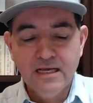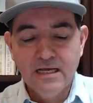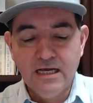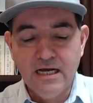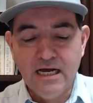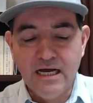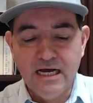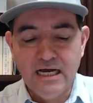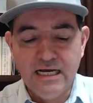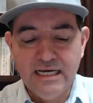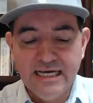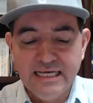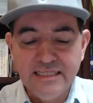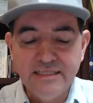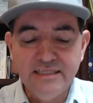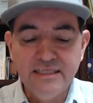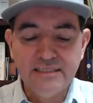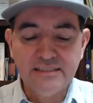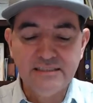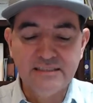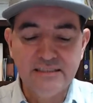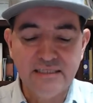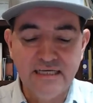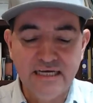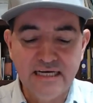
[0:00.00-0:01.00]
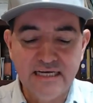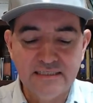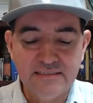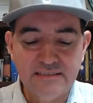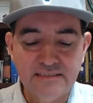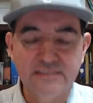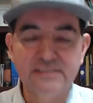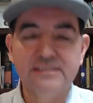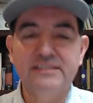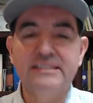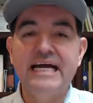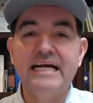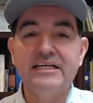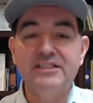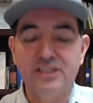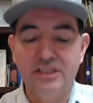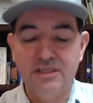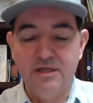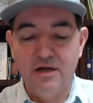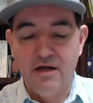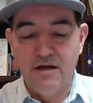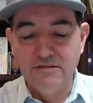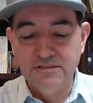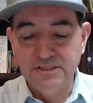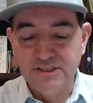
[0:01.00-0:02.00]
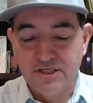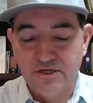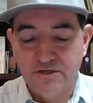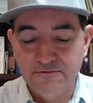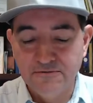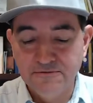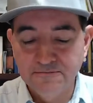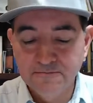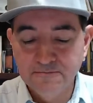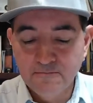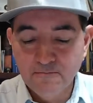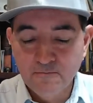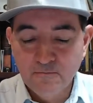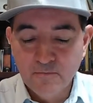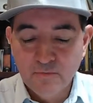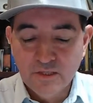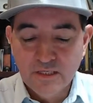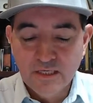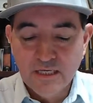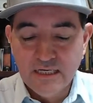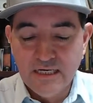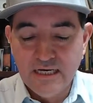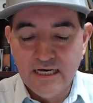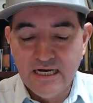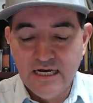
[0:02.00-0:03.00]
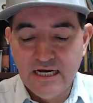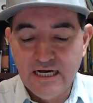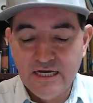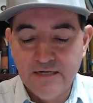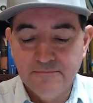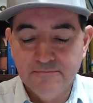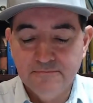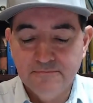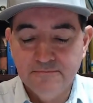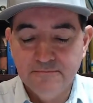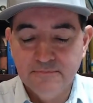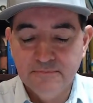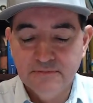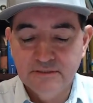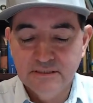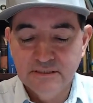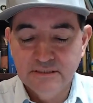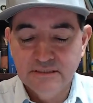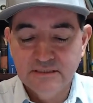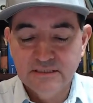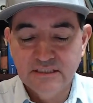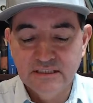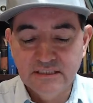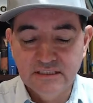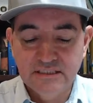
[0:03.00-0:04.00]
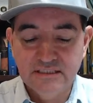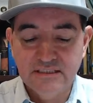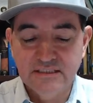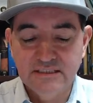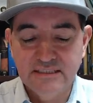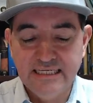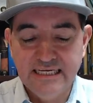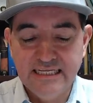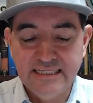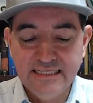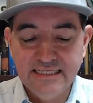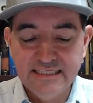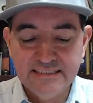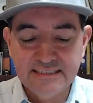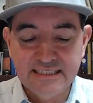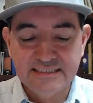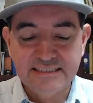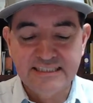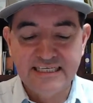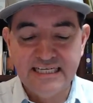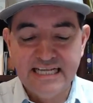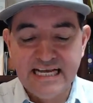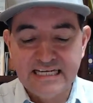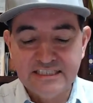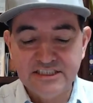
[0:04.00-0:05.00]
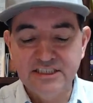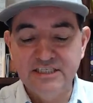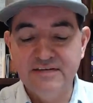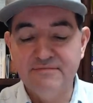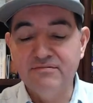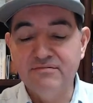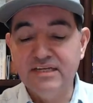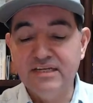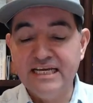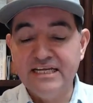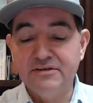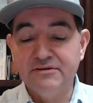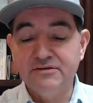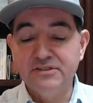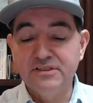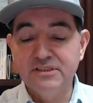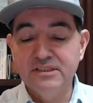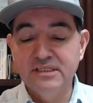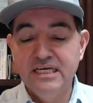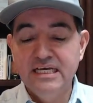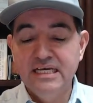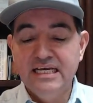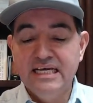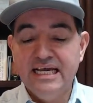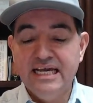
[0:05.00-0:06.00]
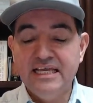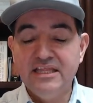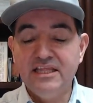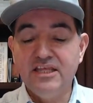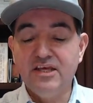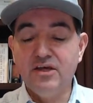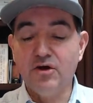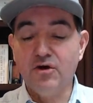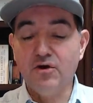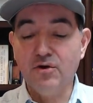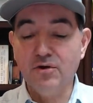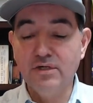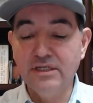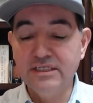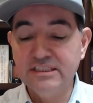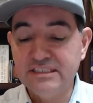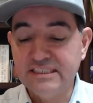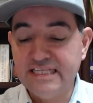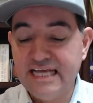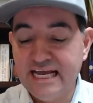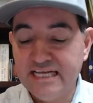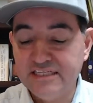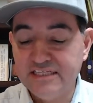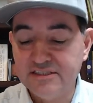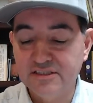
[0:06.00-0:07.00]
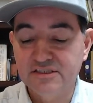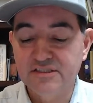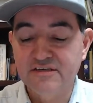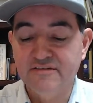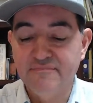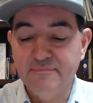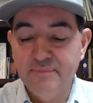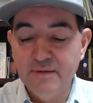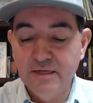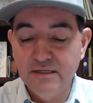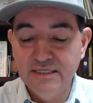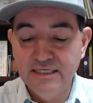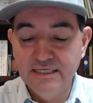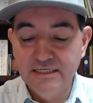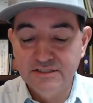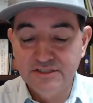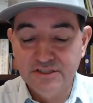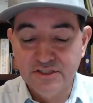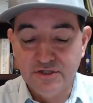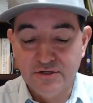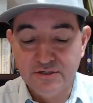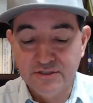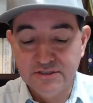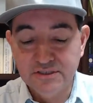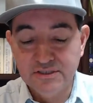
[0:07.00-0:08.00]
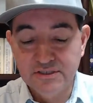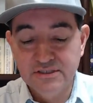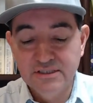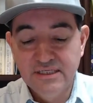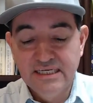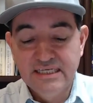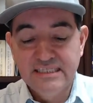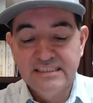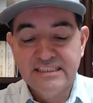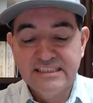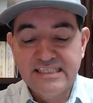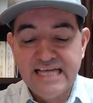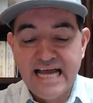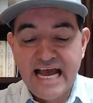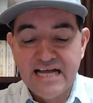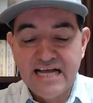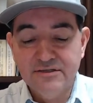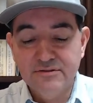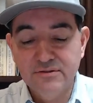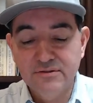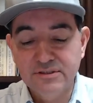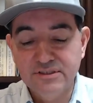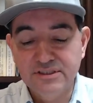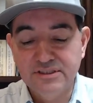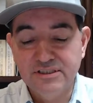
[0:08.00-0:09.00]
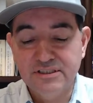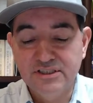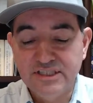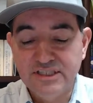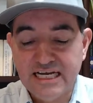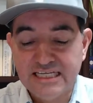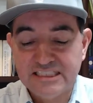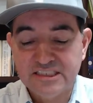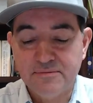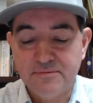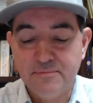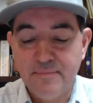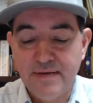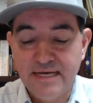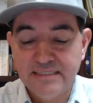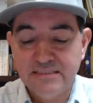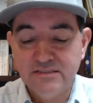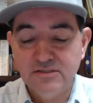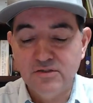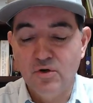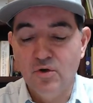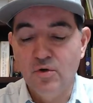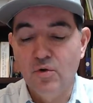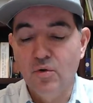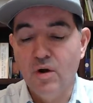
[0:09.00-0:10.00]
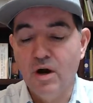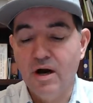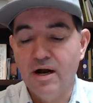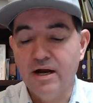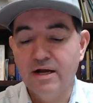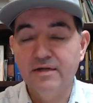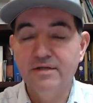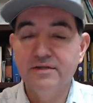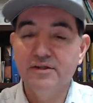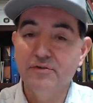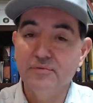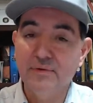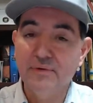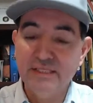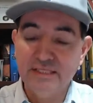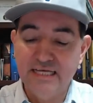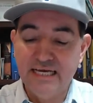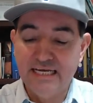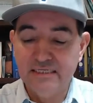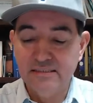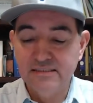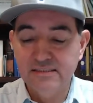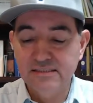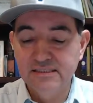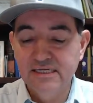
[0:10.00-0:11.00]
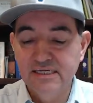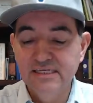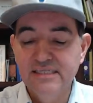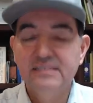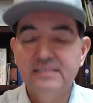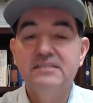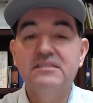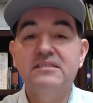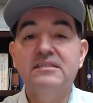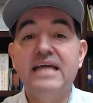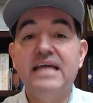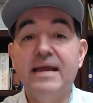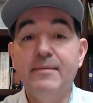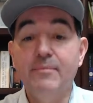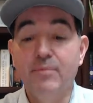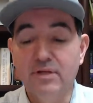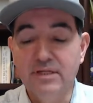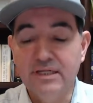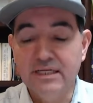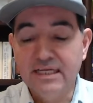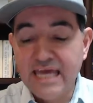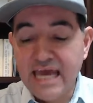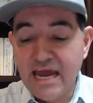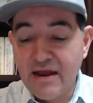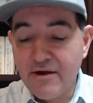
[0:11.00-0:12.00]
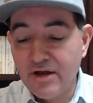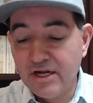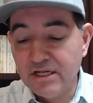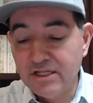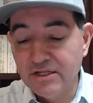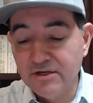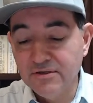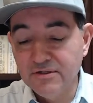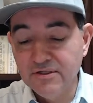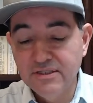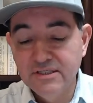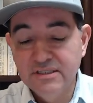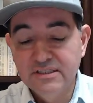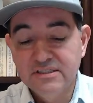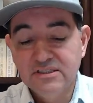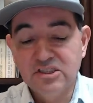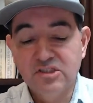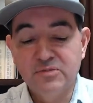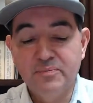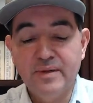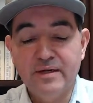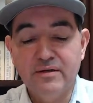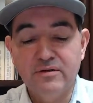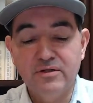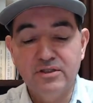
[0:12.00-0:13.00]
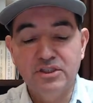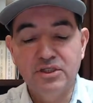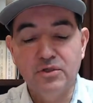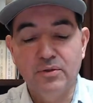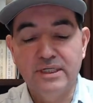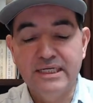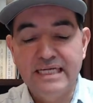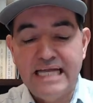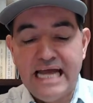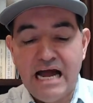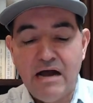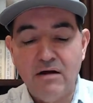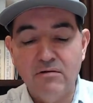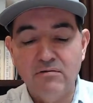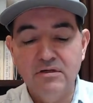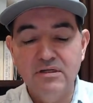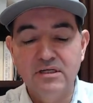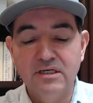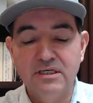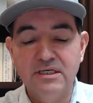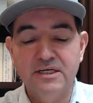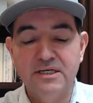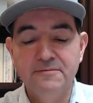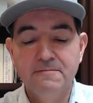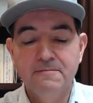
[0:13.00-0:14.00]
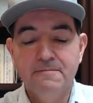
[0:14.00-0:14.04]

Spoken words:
In this section also, in this selection of leaders, in the early stages of building a church, Sanders suggests men who are 3 things: stable in character, spiritual in outlook,